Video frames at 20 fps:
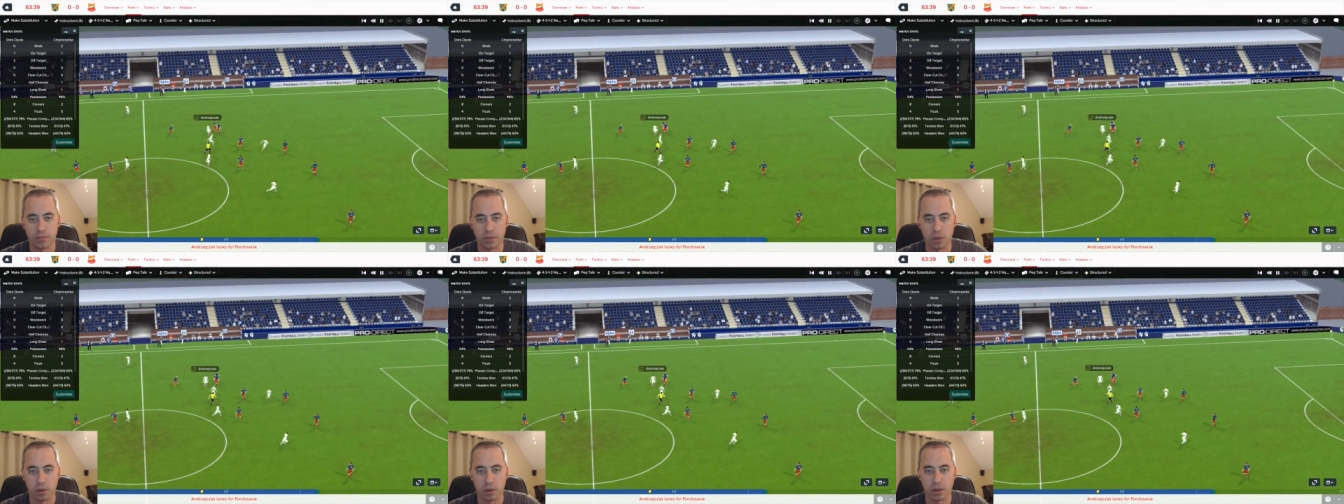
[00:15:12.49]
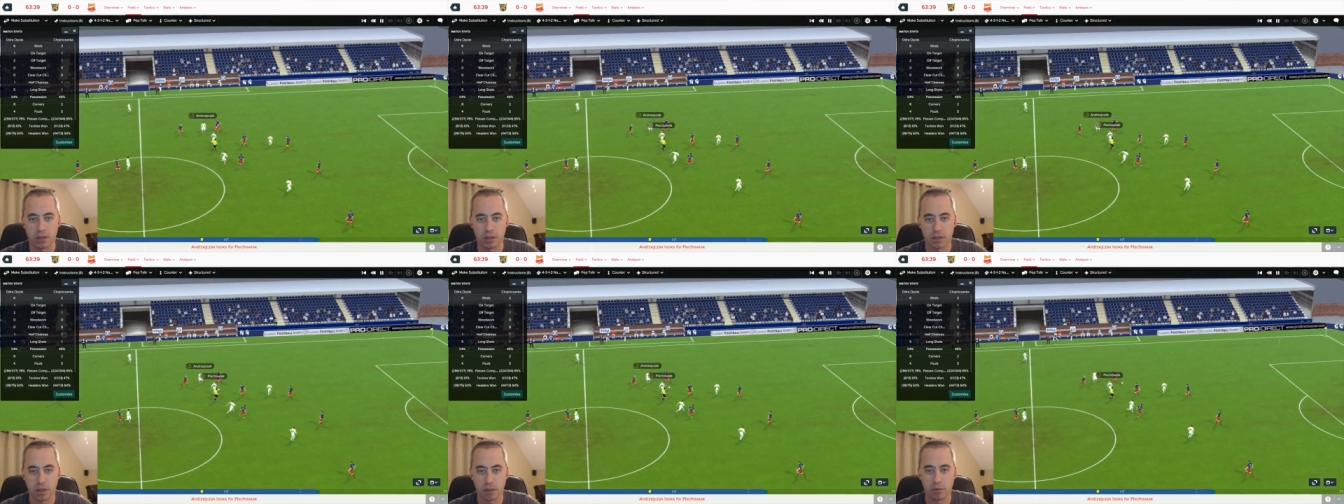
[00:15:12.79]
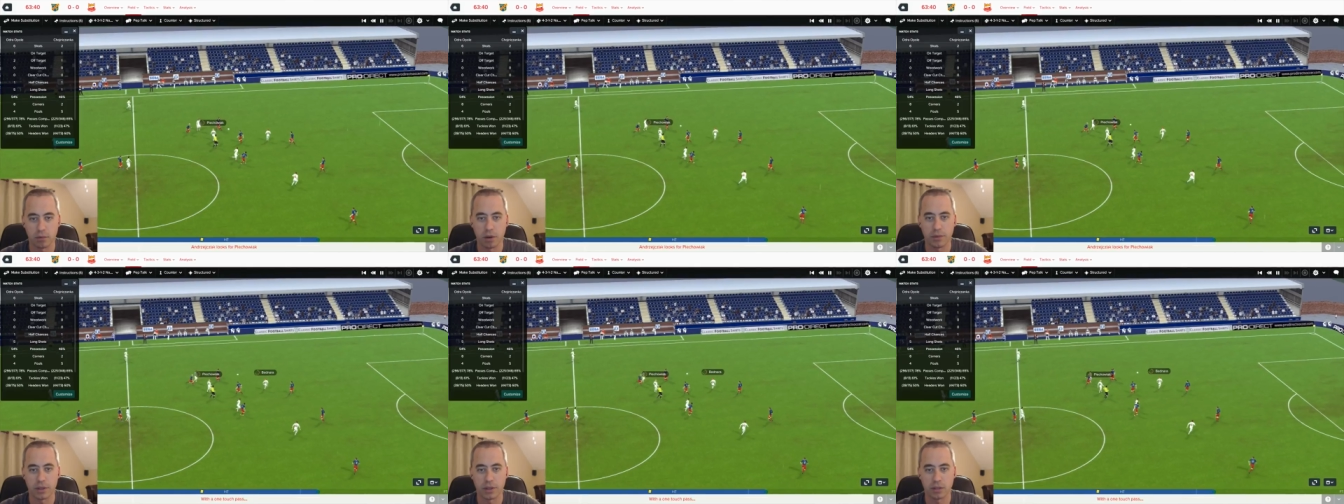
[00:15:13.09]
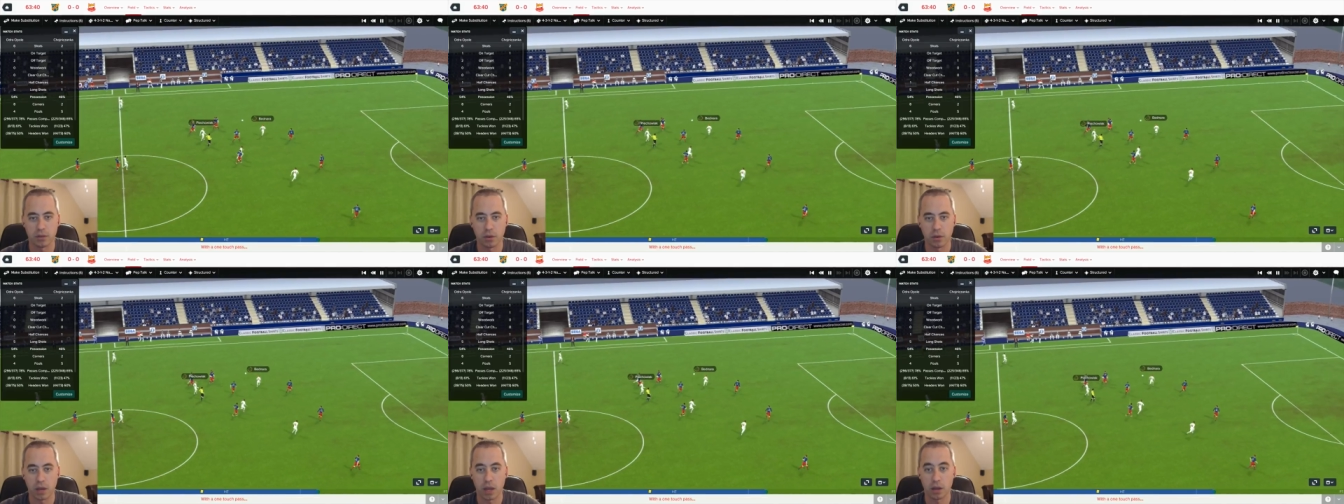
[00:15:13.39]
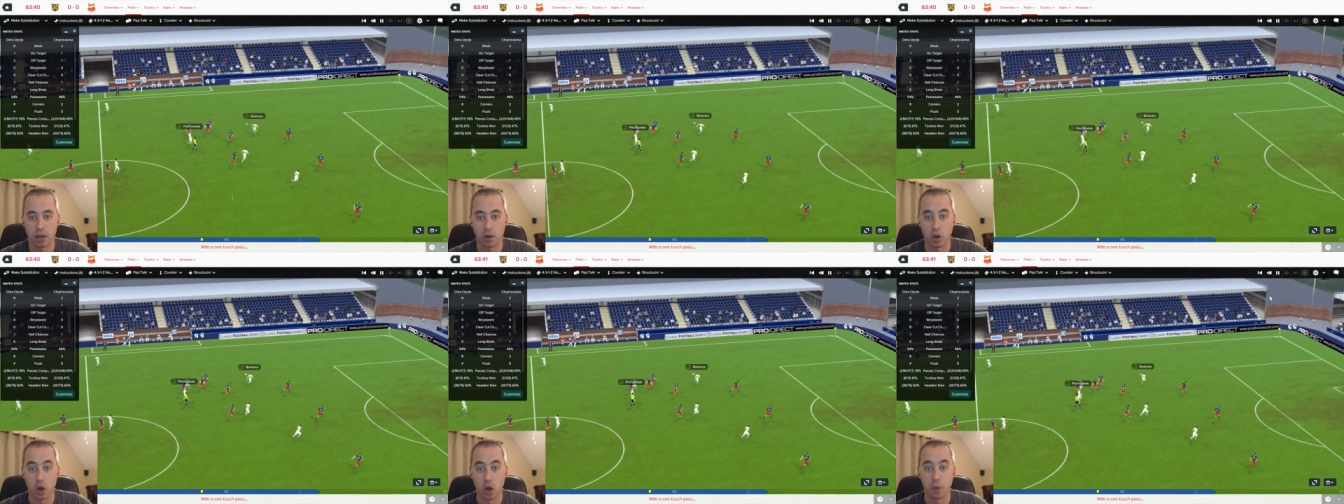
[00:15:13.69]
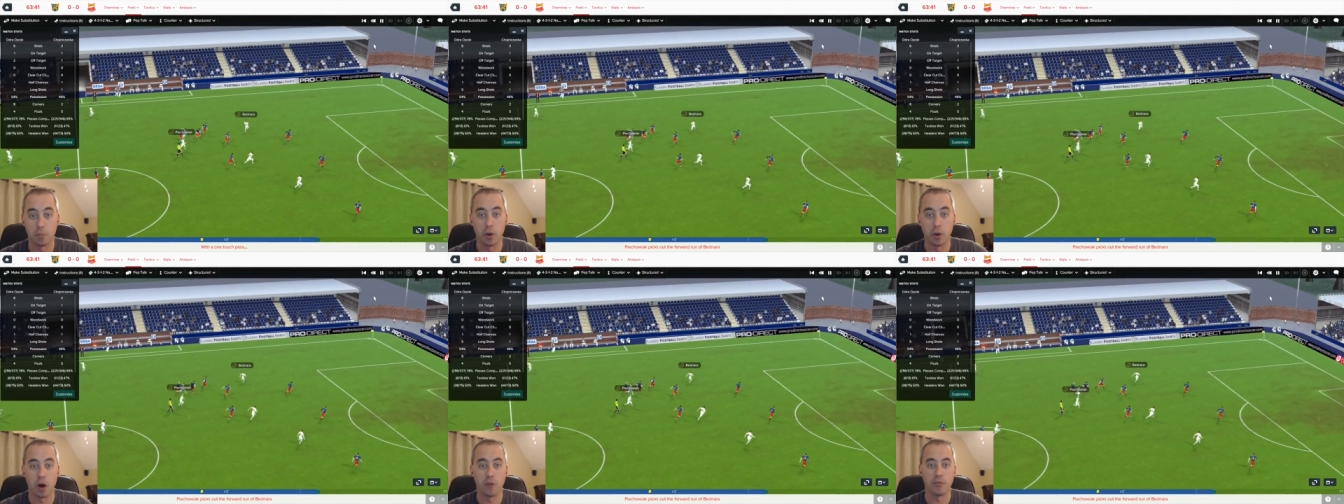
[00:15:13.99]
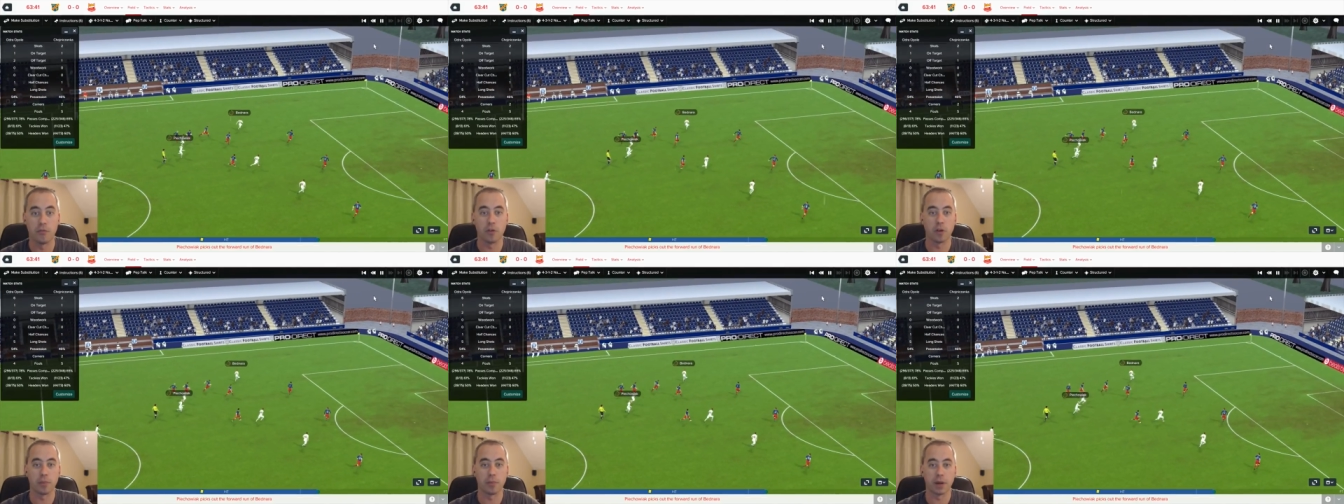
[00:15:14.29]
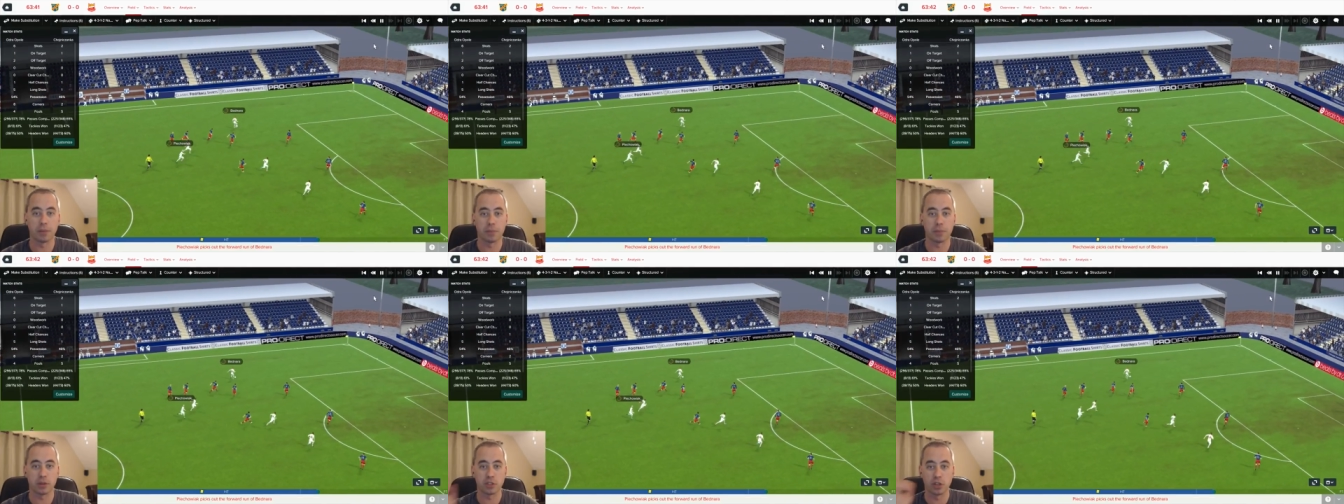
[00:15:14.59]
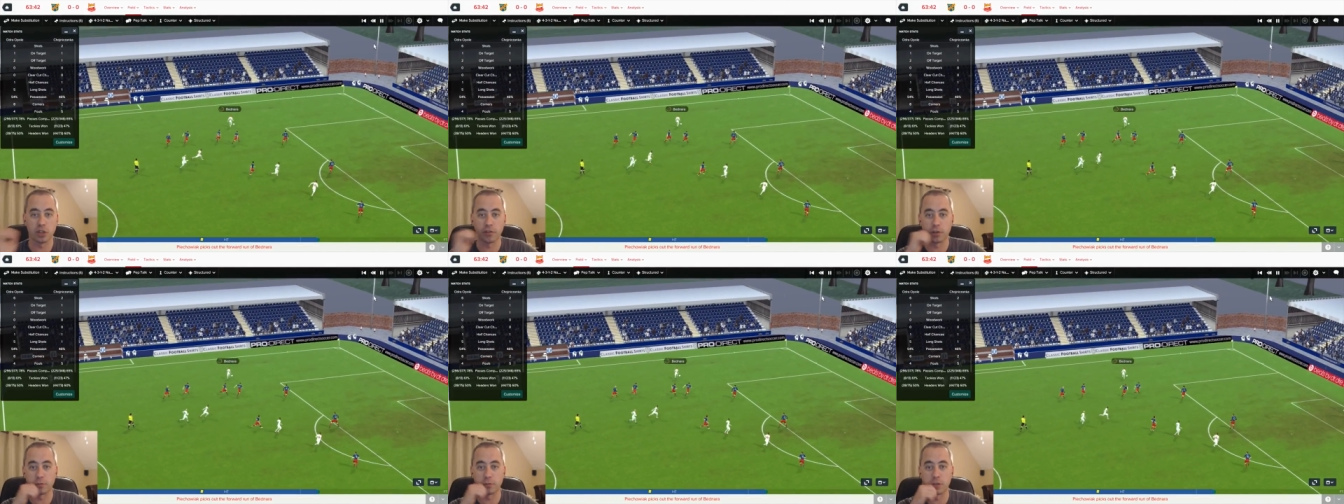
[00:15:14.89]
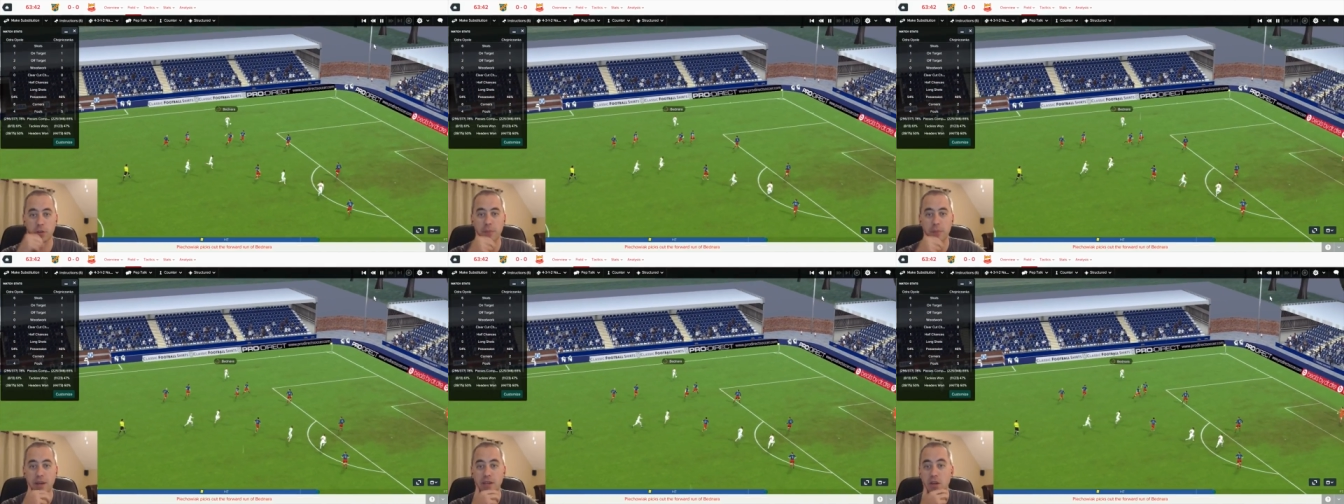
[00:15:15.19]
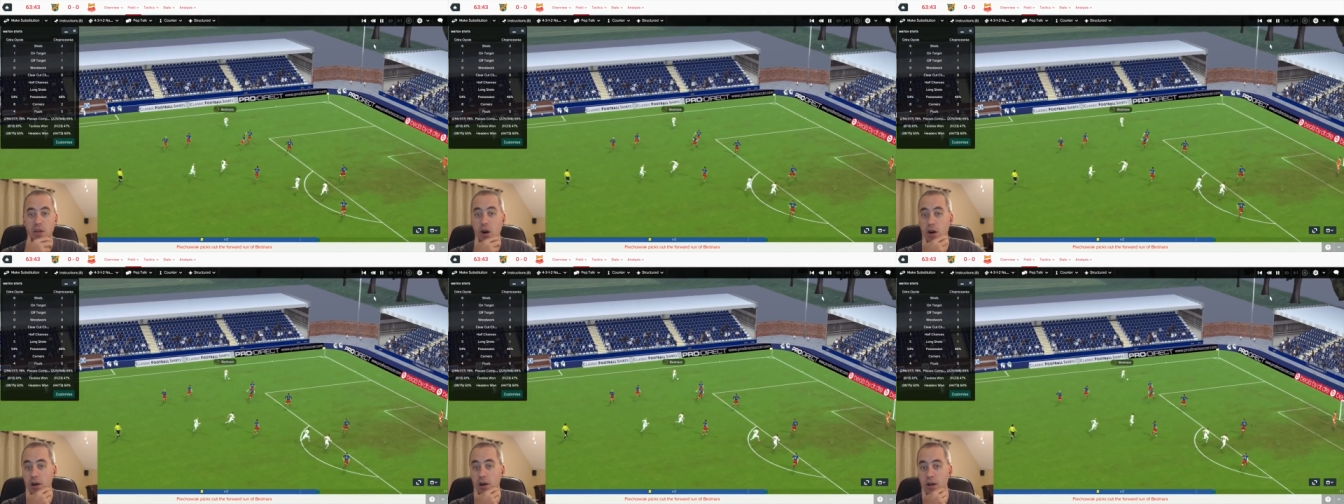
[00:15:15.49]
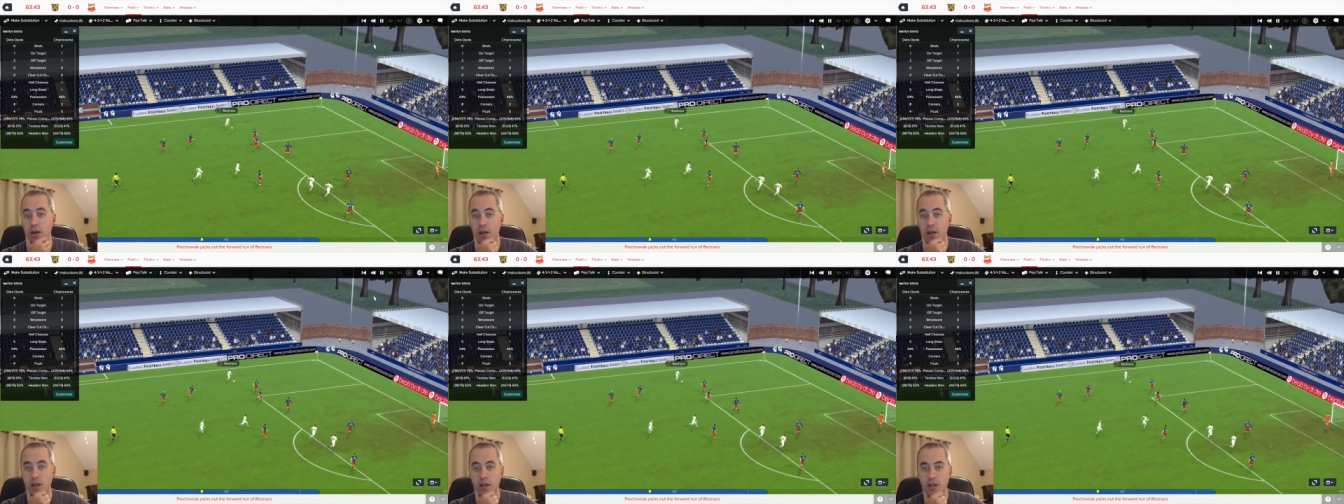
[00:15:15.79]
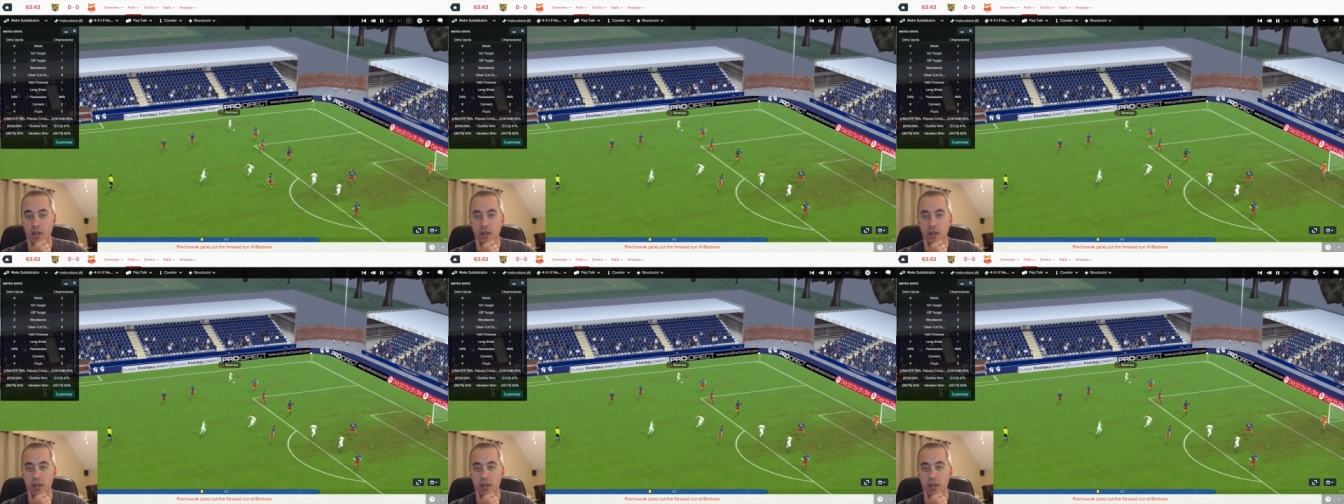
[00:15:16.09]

Don't get get rid of it. Okay, good ball forward by Pachowicz to Bednara.